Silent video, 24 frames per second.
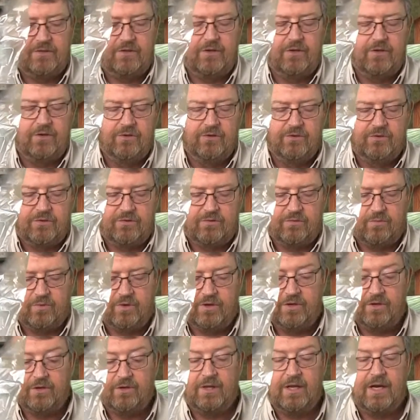to use
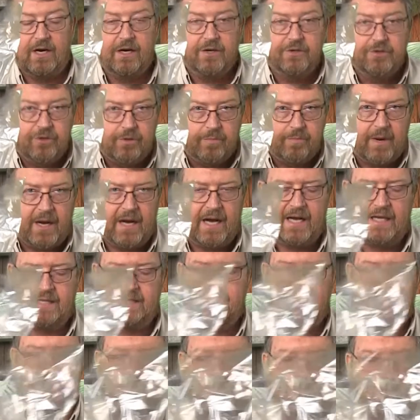one of your larger
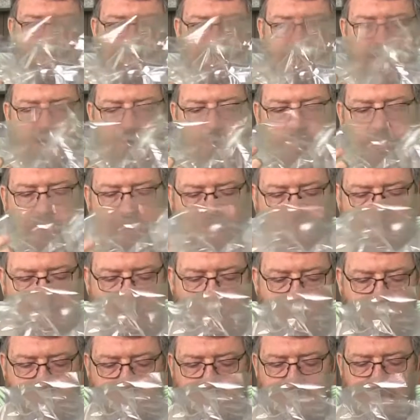pots. This one's not quite
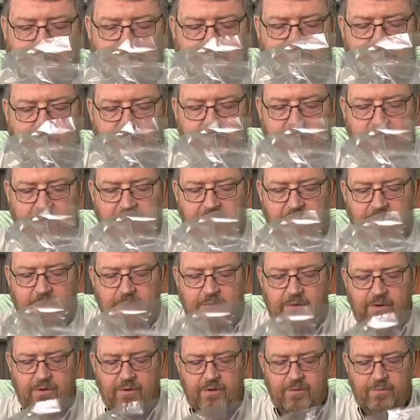large enough,
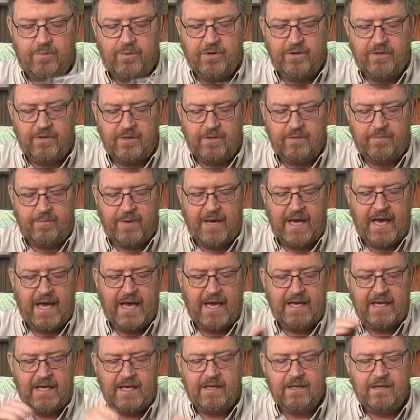but you put the
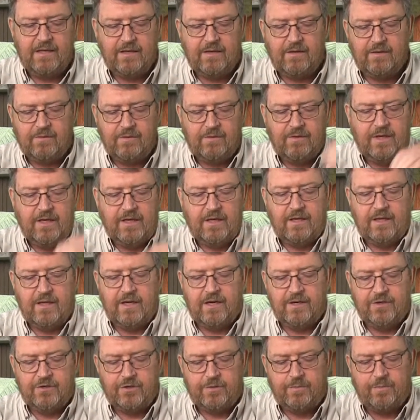bag in a
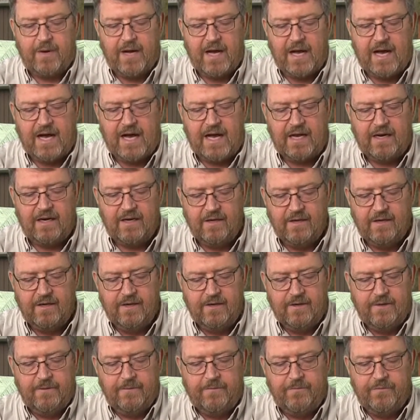larger pot,
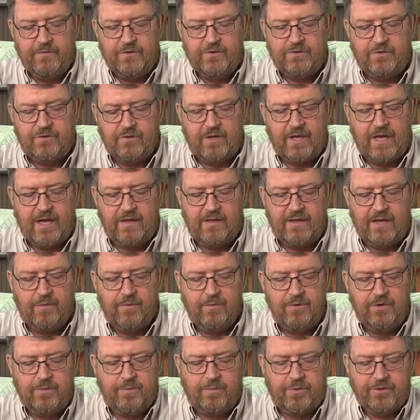so that then
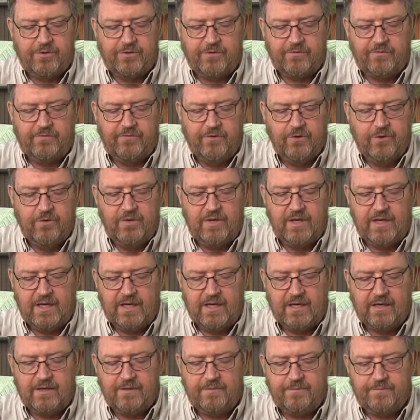when you put your food
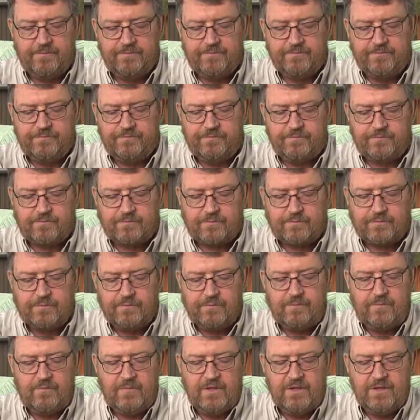in
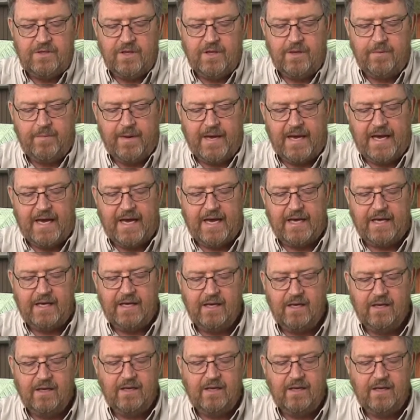to the bag,